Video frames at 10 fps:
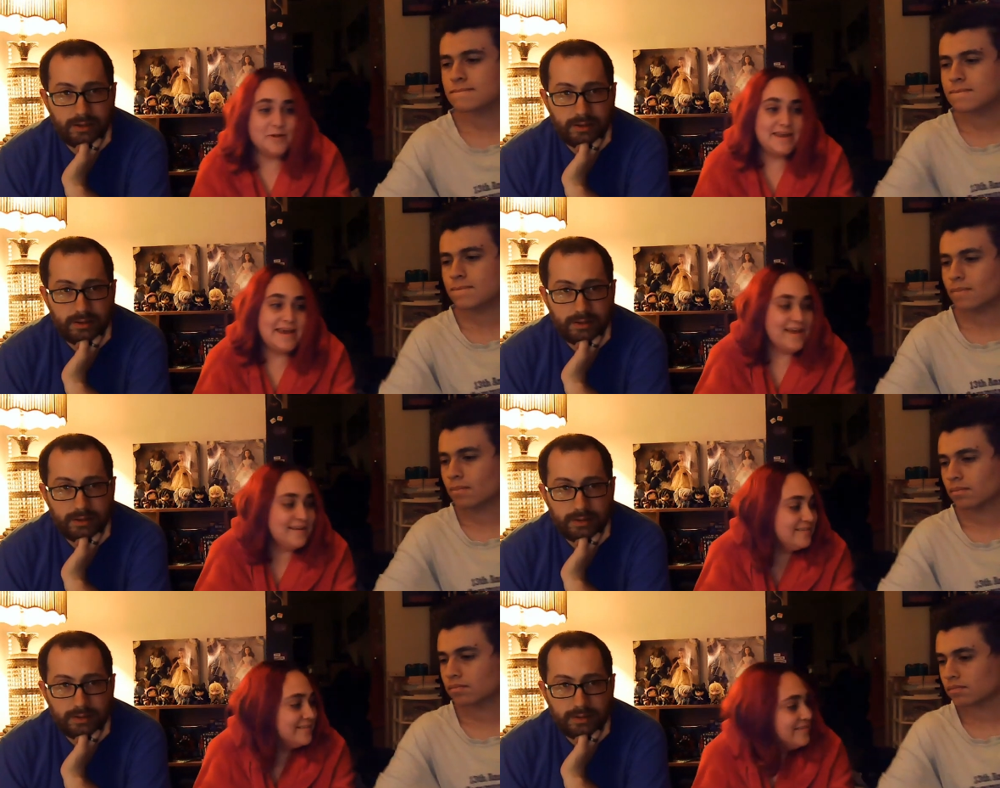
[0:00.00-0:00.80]
Speaker 1: hat.
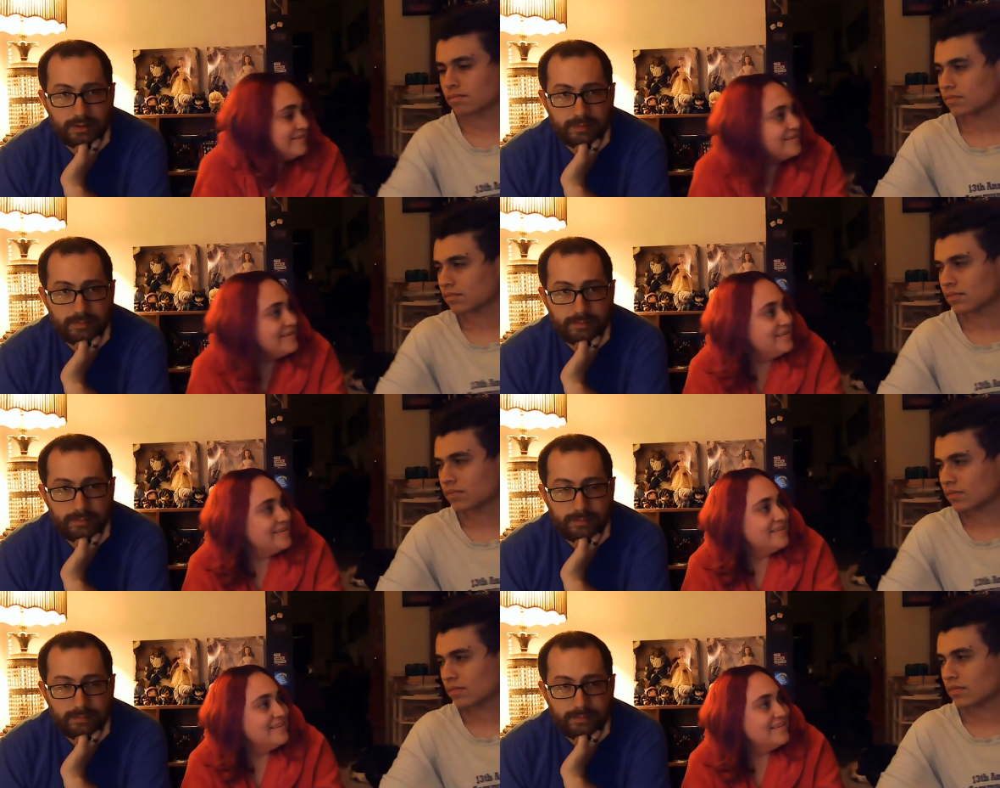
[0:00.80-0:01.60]

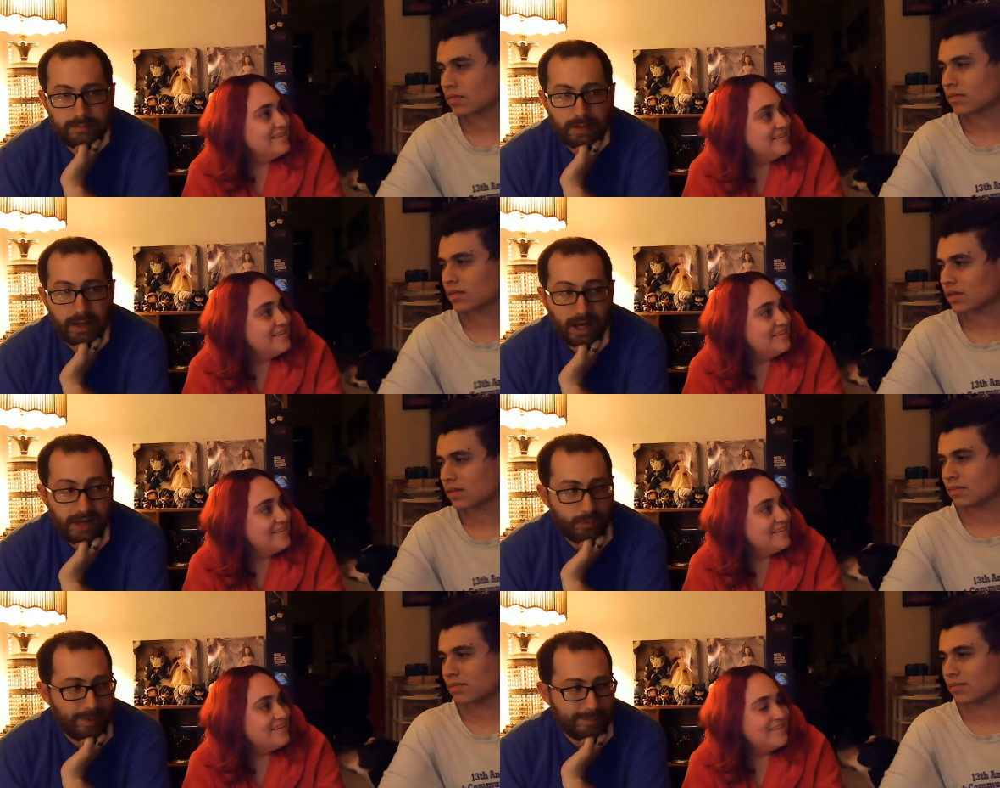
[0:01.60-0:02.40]
Speaker 2: I have a
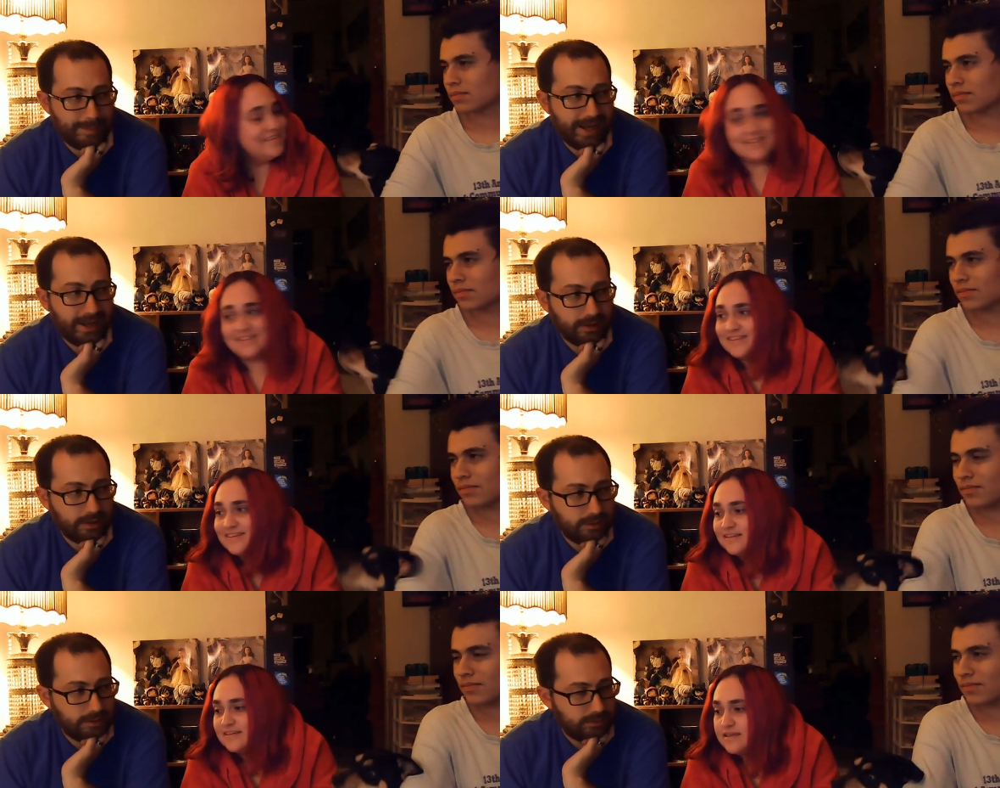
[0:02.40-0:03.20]
wet back.
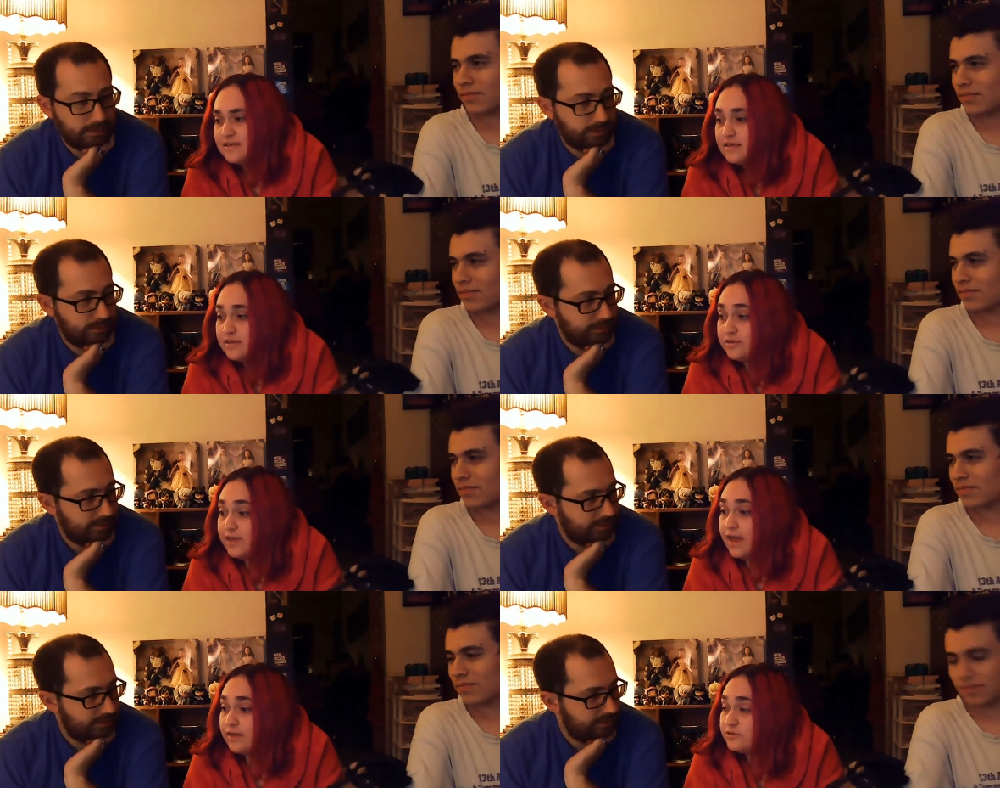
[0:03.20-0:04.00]

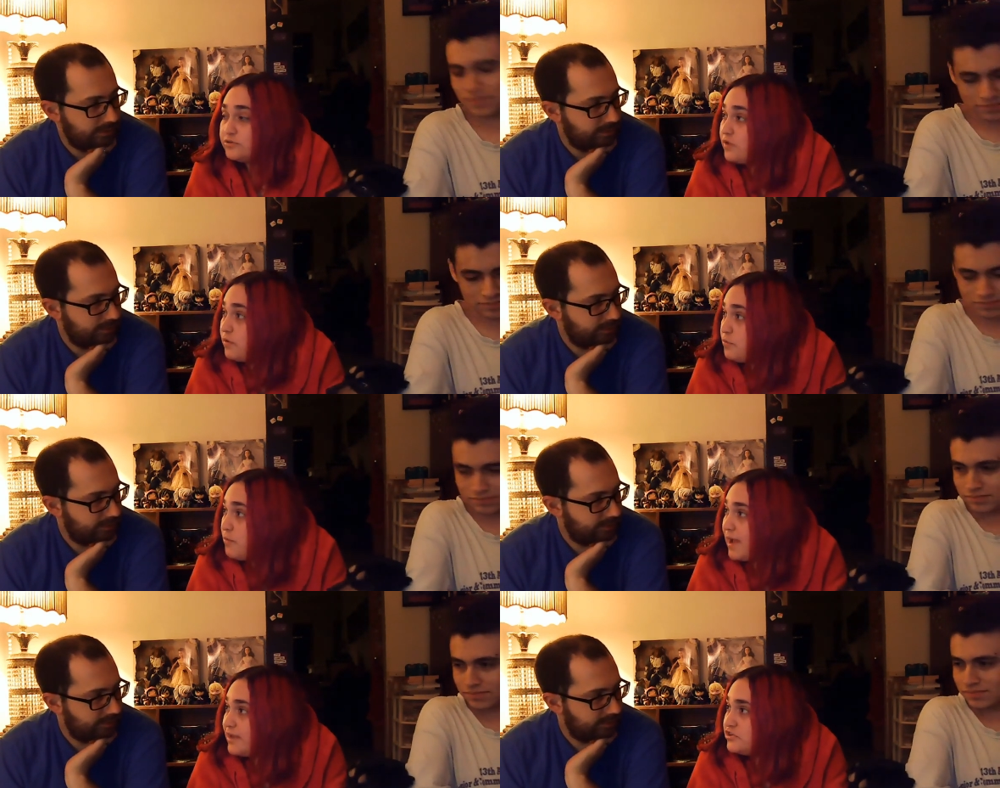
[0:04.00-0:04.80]
Speaker 1: Yeah, so do
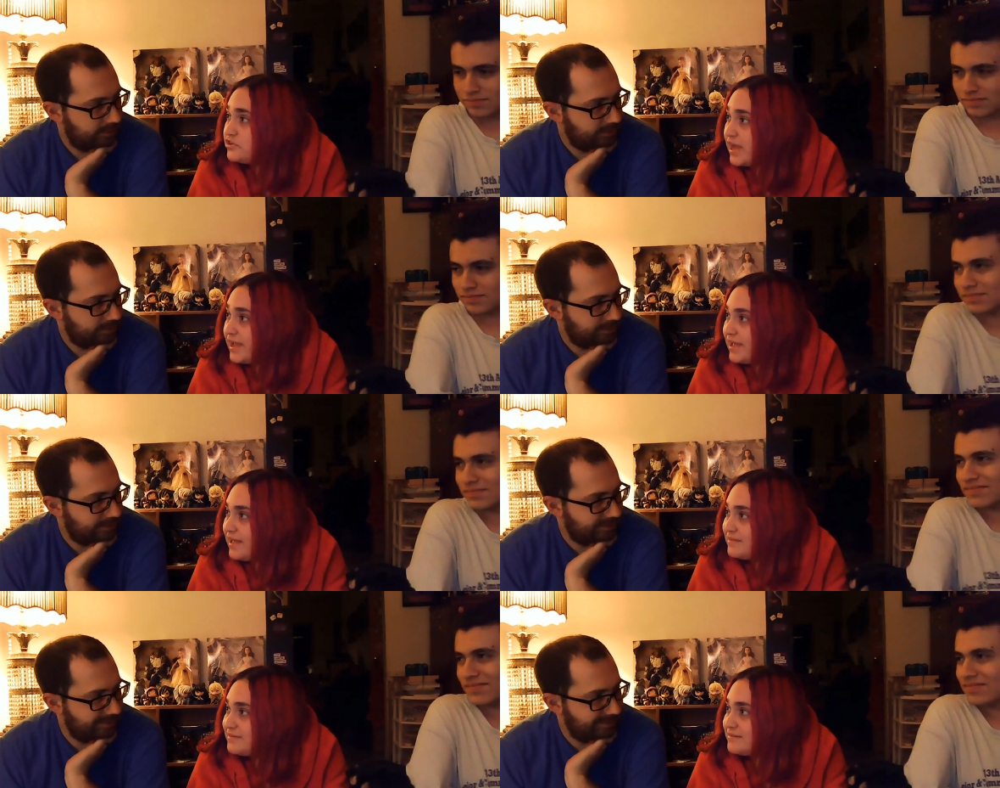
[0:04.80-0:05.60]
I,
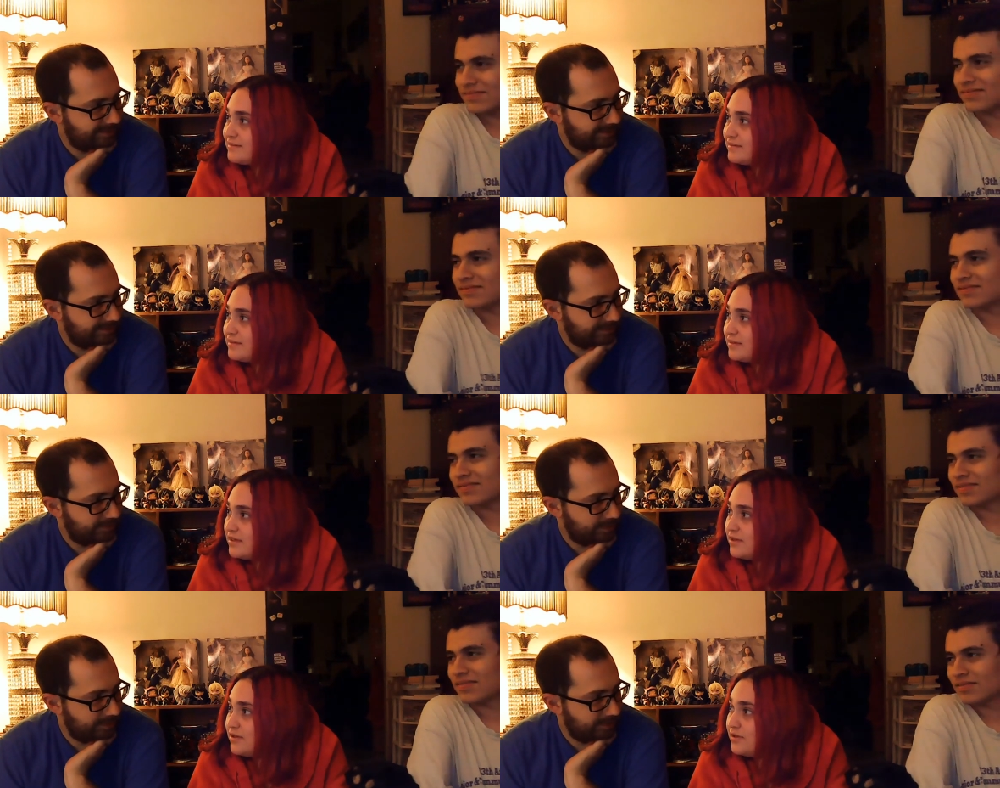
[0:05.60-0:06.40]
jackass.
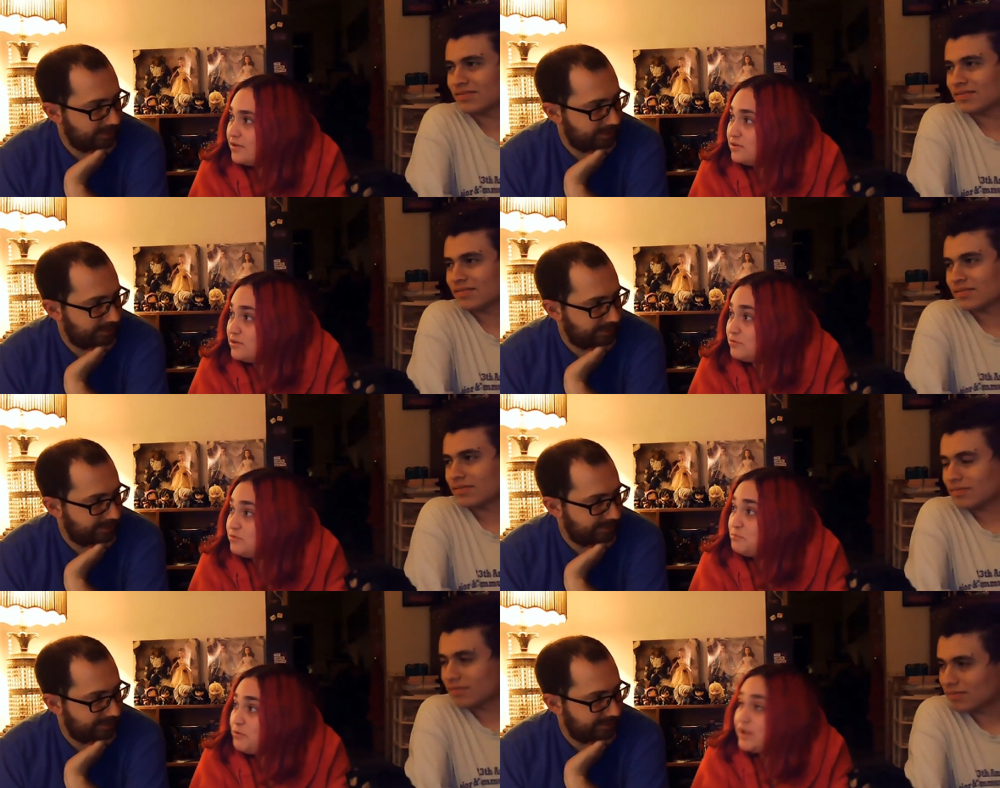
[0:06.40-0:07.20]
You
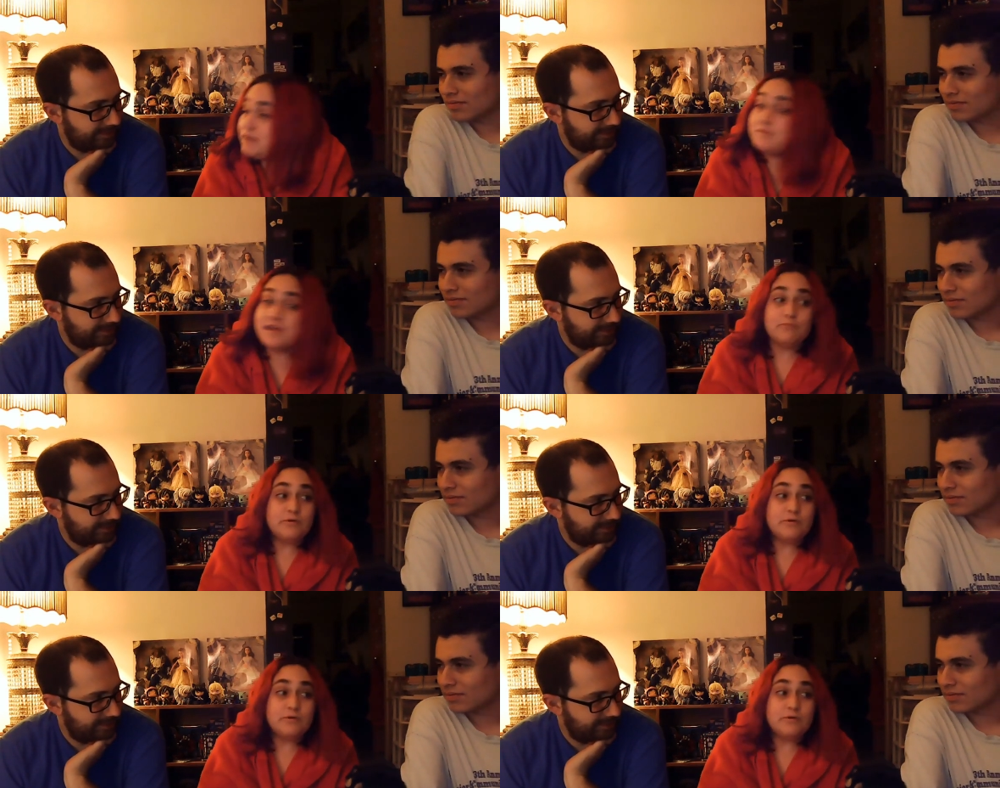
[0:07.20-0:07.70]
sprayed me when